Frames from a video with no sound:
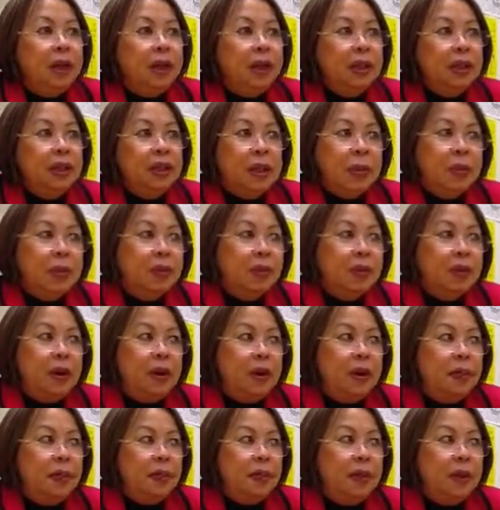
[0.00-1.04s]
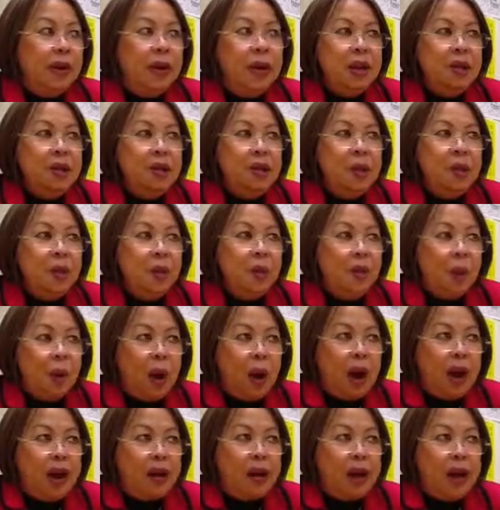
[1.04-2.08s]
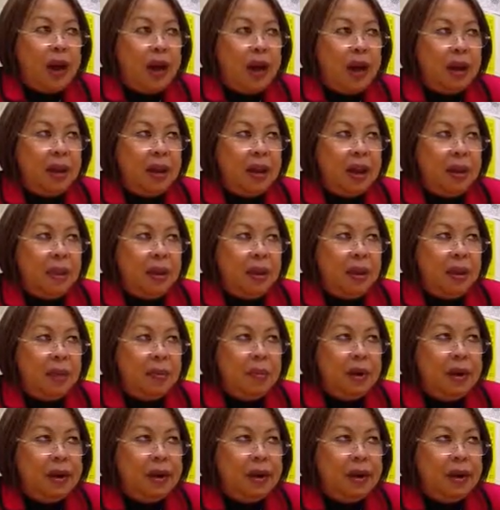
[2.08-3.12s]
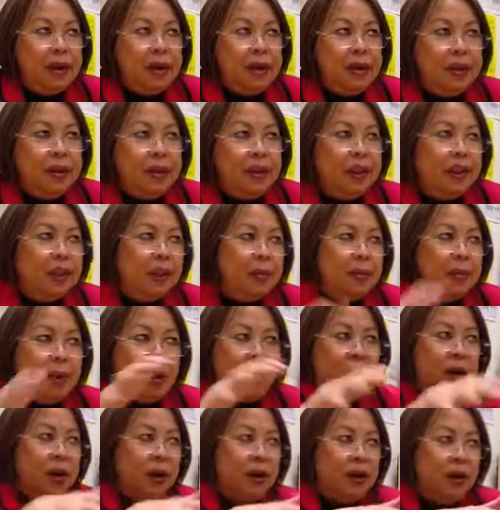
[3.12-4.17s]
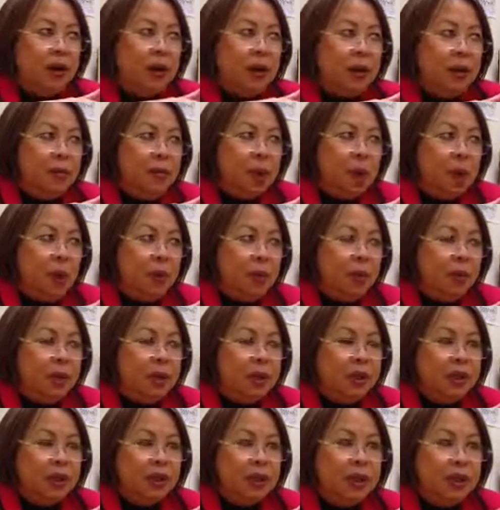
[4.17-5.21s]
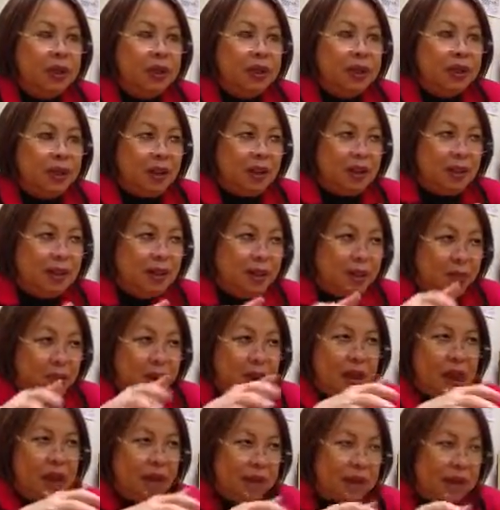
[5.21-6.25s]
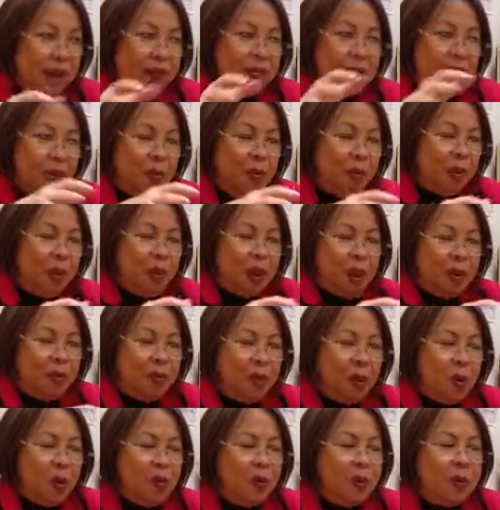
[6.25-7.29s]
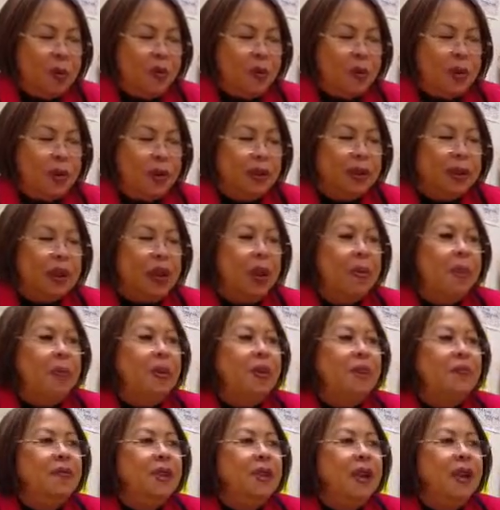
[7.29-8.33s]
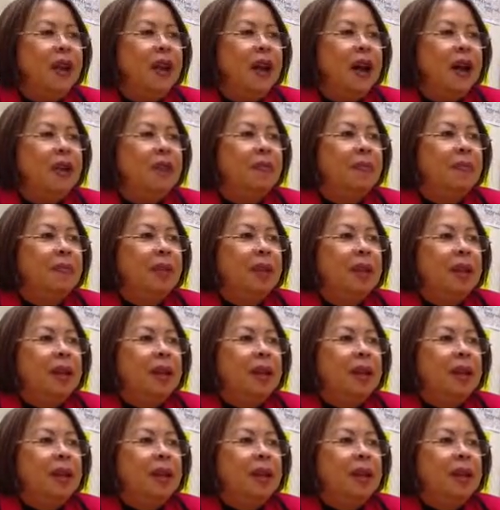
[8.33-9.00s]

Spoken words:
Some of them didn't even know why they ended up in America. They jumped on a boat. During that time, there were a lot of boat people escaping Vietnam.